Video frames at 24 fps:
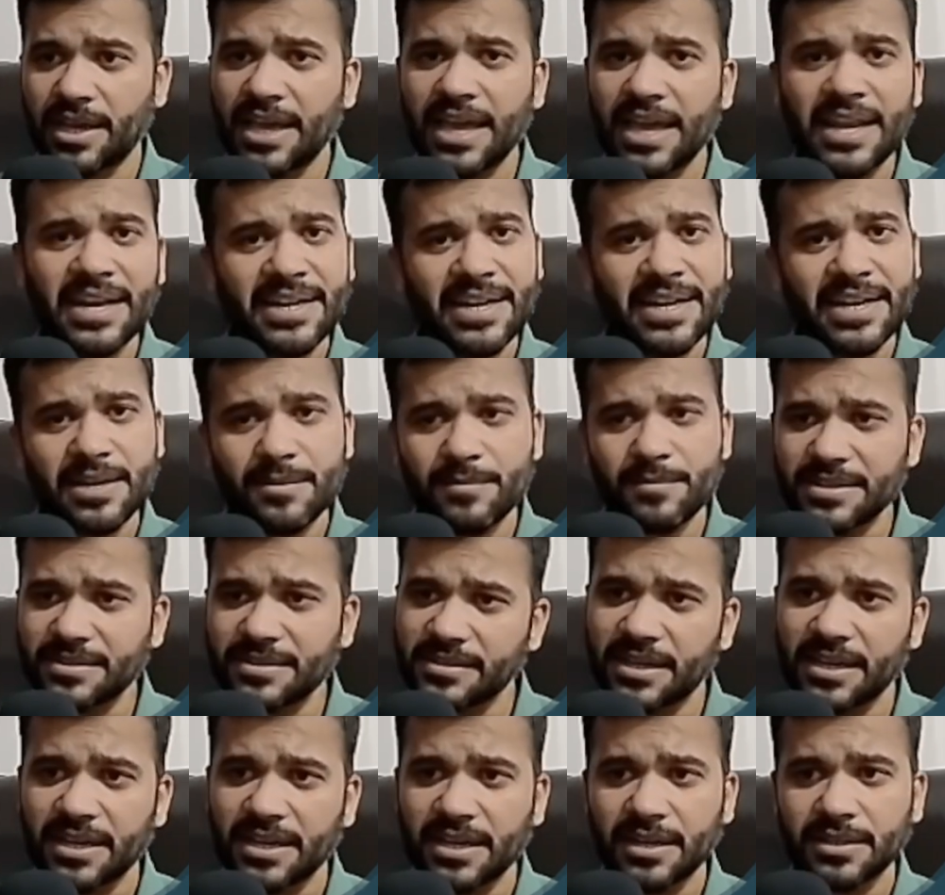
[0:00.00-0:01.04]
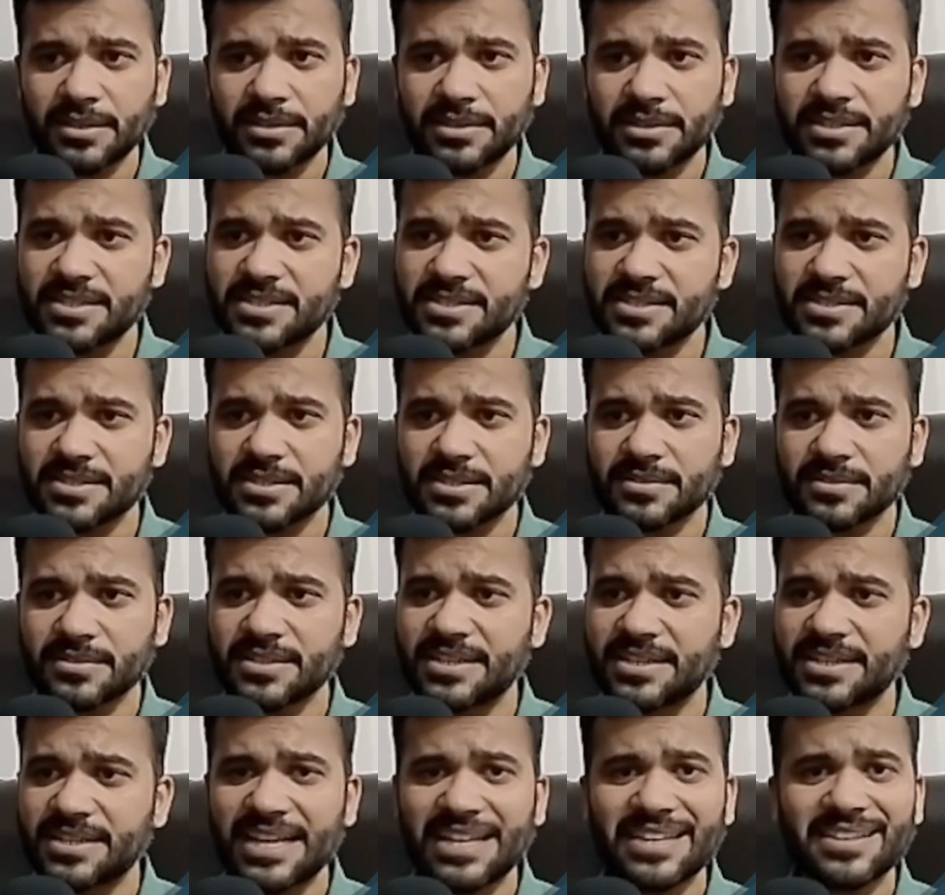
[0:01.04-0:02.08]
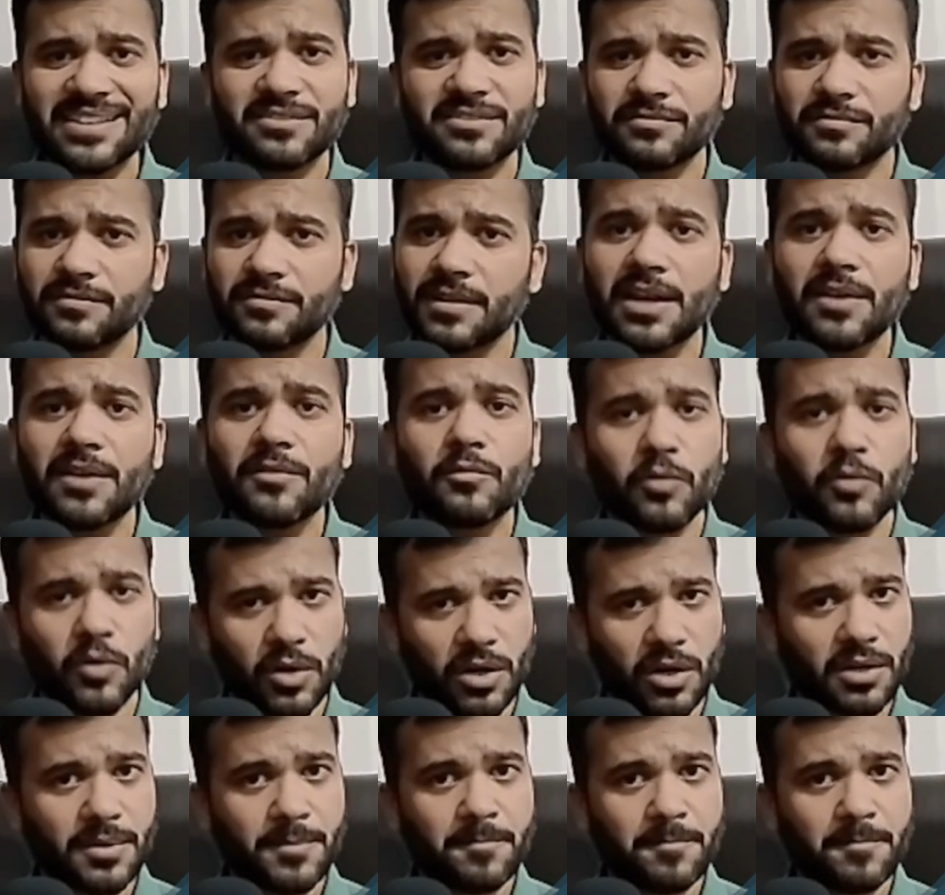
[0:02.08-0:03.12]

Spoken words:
Any database, these syntax will work.